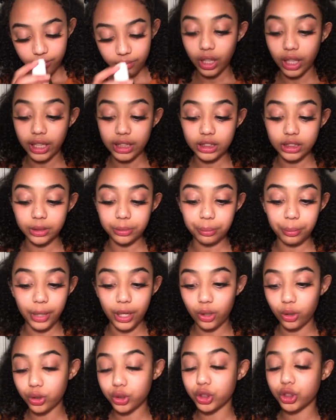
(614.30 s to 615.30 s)
Like, it
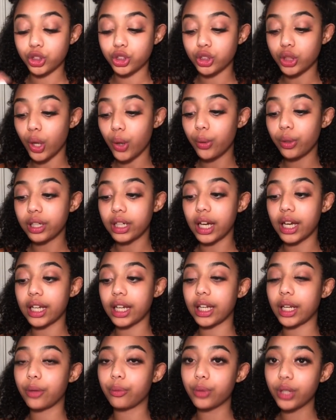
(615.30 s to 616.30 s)
smells so good,
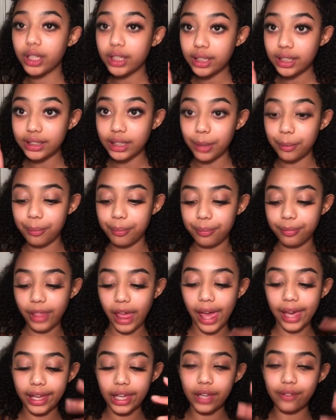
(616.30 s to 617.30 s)
and it really does
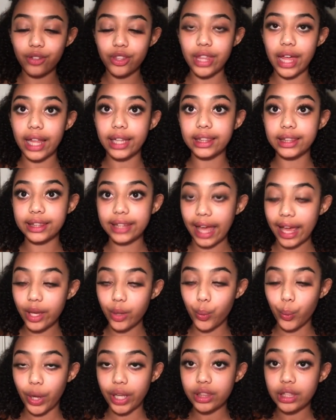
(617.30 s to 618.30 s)
like give you that
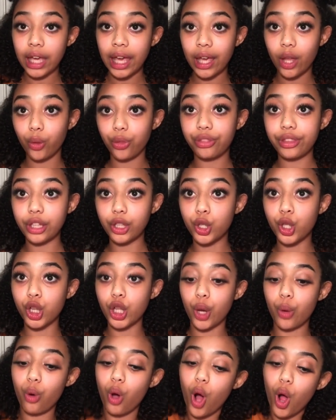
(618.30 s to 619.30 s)
lightweight, healthy
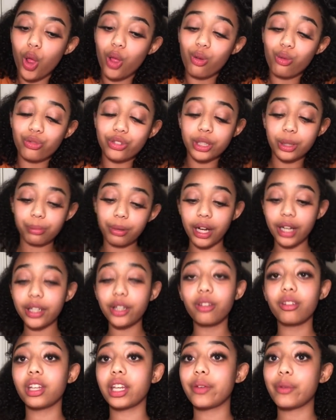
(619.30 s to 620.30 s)
glow all over your
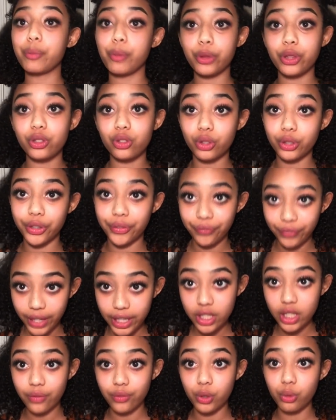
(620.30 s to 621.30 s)
body. You can even put this on your
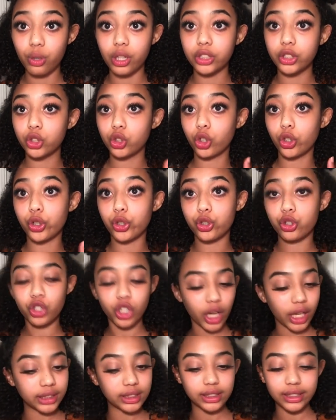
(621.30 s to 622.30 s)
face if you want to, on your
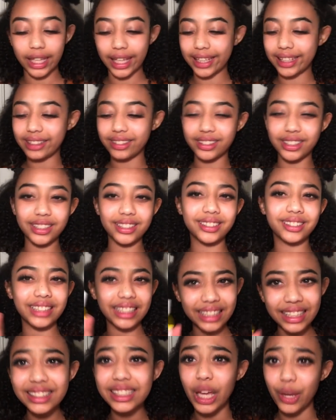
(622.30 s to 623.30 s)
chest. Like, it does
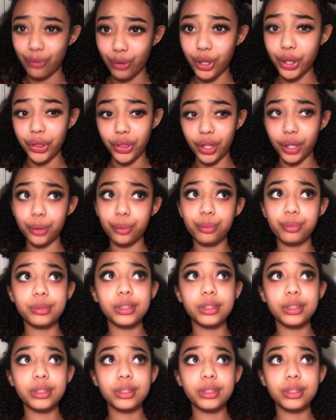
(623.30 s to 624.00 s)
everything.